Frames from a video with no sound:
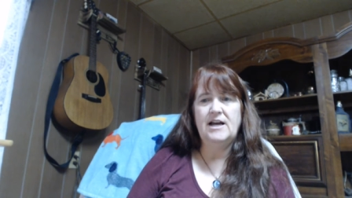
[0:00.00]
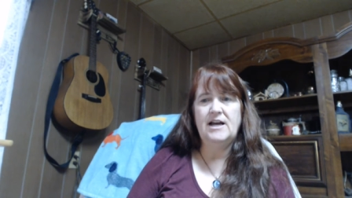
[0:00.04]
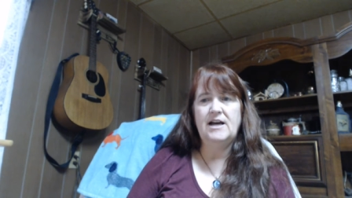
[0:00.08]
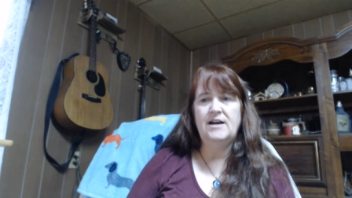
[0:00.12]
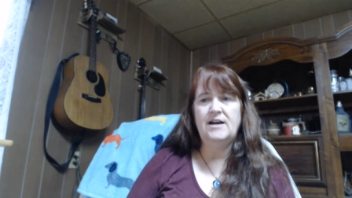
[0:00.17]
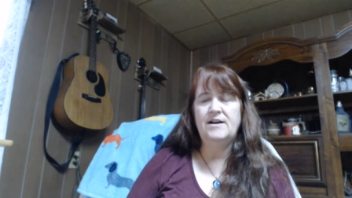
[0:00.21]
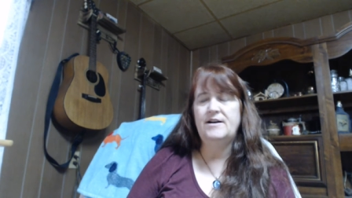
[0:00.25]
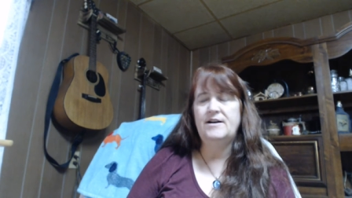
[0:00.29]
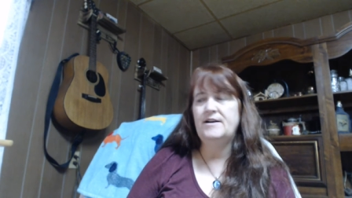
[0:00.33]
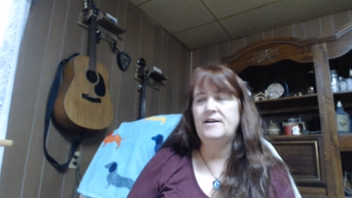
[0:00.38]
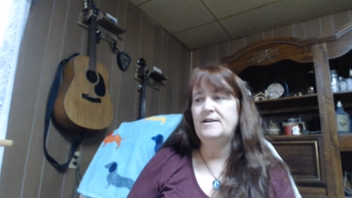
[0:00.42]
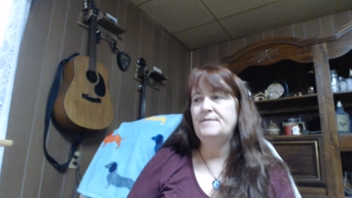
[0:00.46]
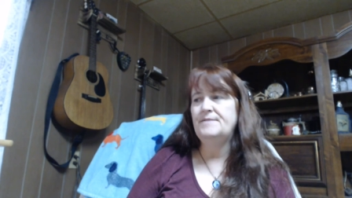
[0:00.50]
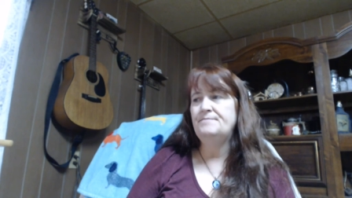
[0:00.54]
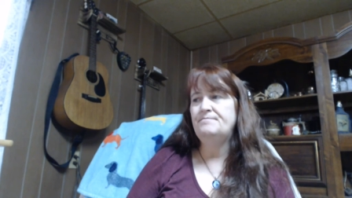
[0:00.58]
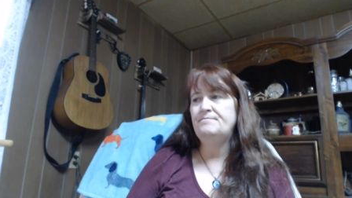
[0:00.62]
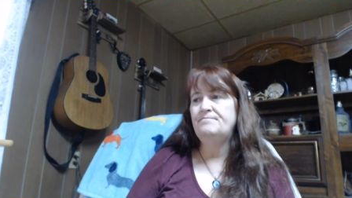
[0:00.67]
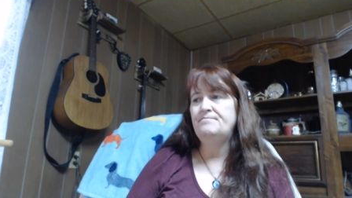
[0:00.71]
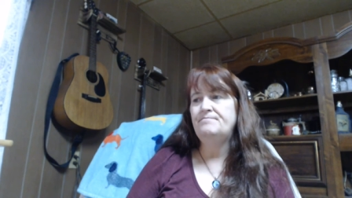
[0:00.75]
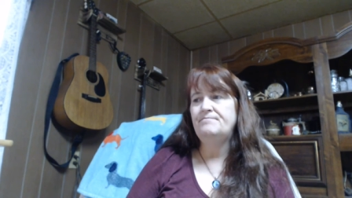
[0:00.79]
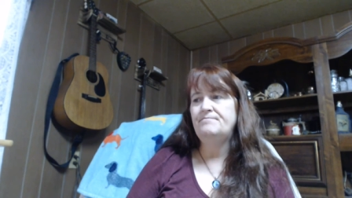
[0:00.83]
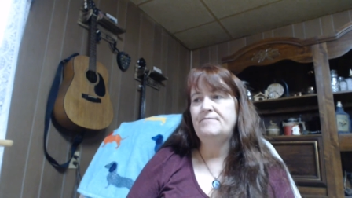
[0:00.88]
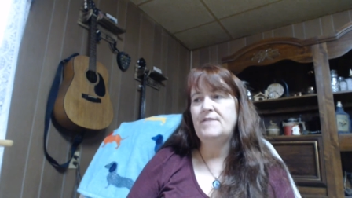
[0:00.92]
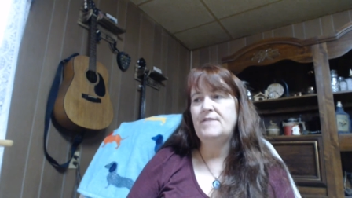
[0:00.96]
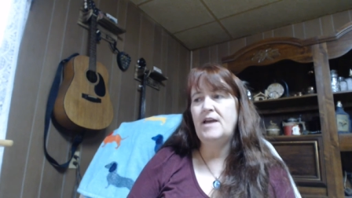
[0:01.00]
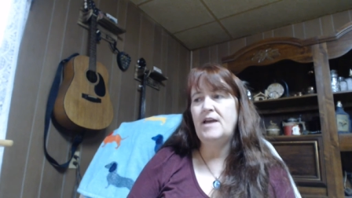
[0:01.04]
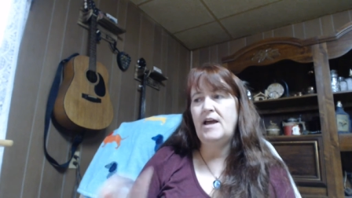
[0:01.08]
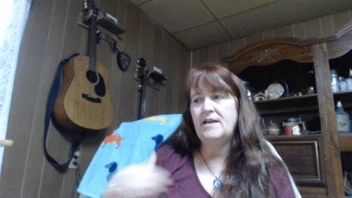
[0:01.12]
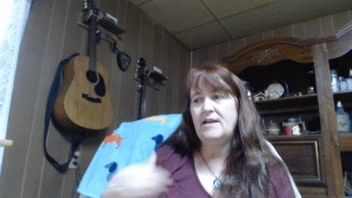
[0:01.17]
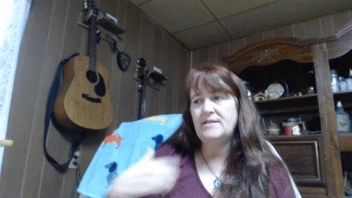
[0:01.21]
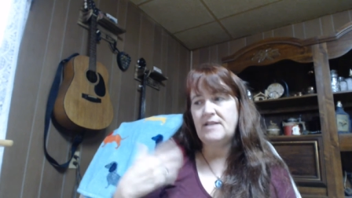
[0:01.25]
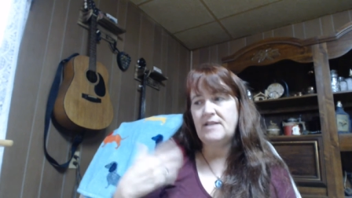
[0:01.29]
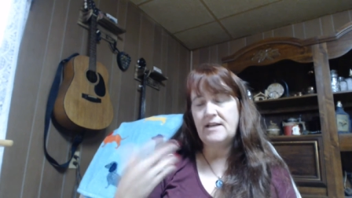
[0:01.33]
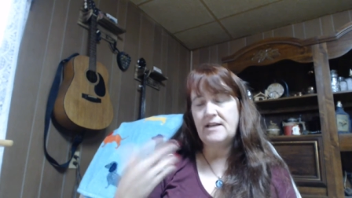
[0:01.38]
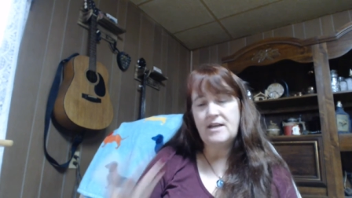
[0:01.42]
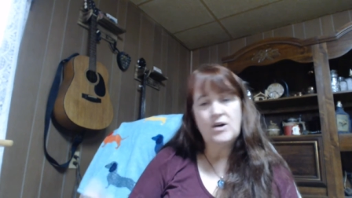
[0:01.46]
um,
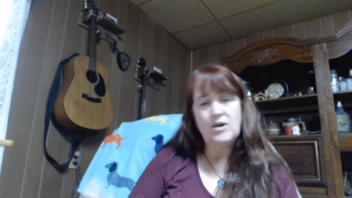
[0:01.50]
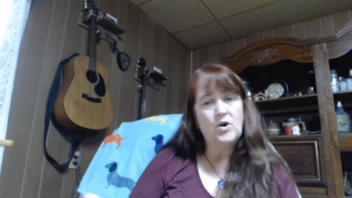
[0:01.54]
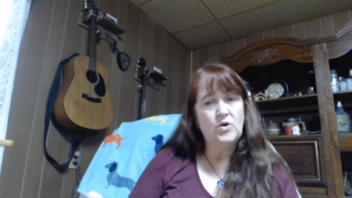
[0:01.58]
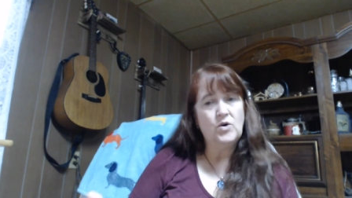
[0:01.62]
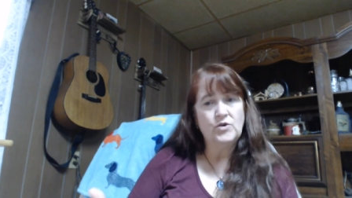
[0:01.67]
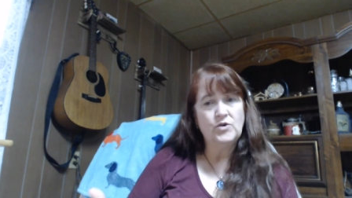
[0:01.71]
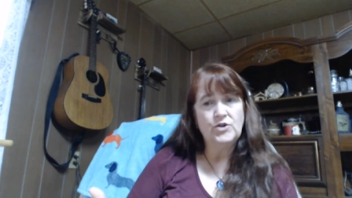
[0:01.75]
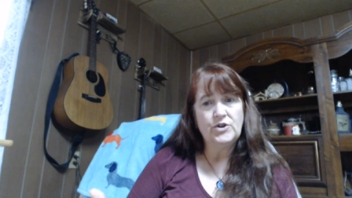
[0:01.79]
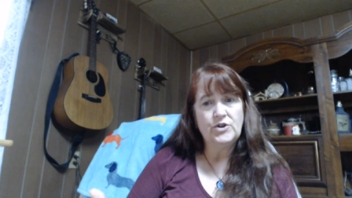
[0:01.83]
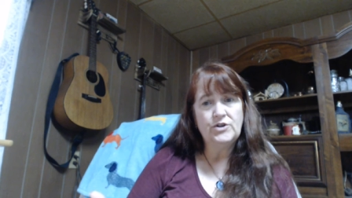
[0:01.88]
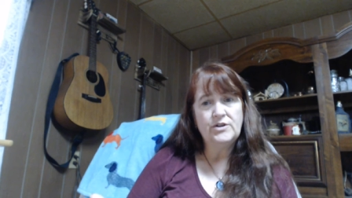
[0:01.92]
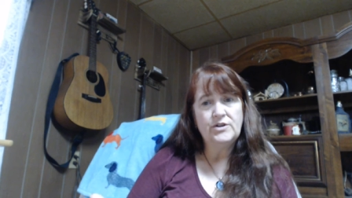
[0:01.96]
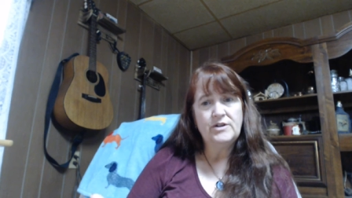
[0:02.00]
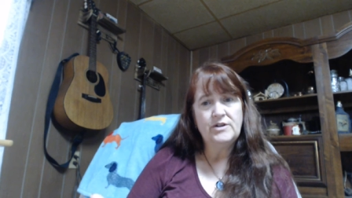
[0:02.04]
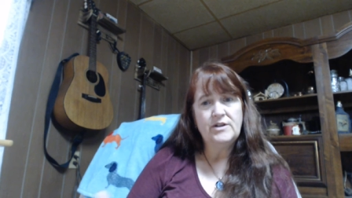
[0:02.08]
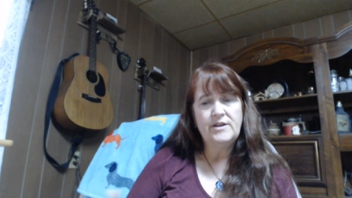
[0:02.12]
as I get older,